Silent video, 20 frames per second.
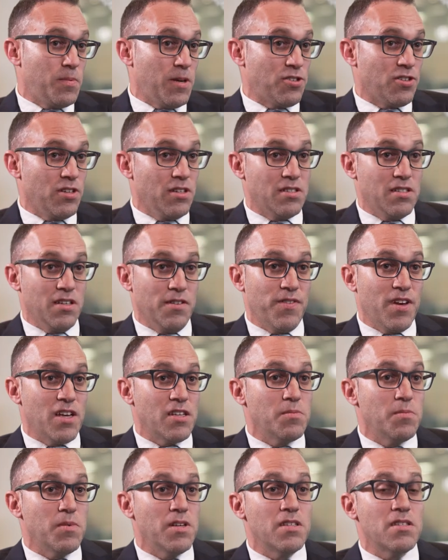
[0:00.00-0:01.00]
Specialist
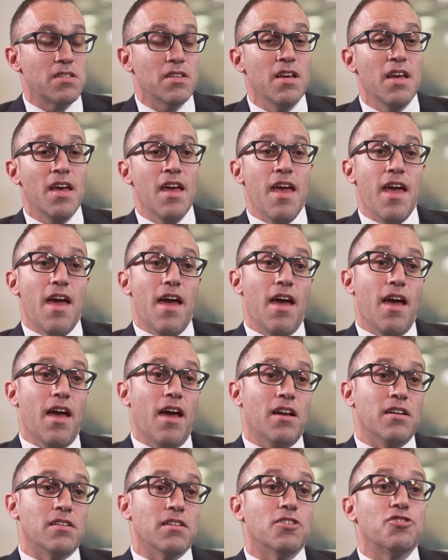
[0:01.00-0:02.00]
Investments.
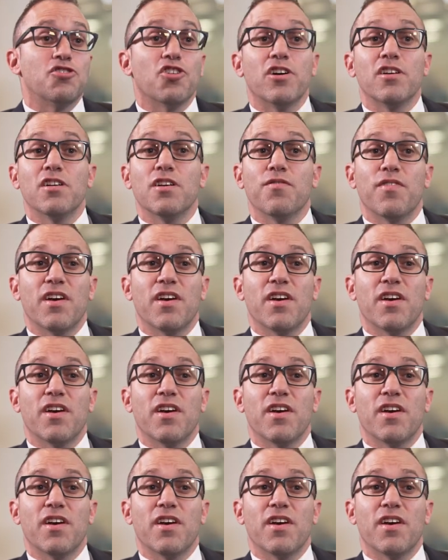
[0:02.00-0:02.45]
And I joined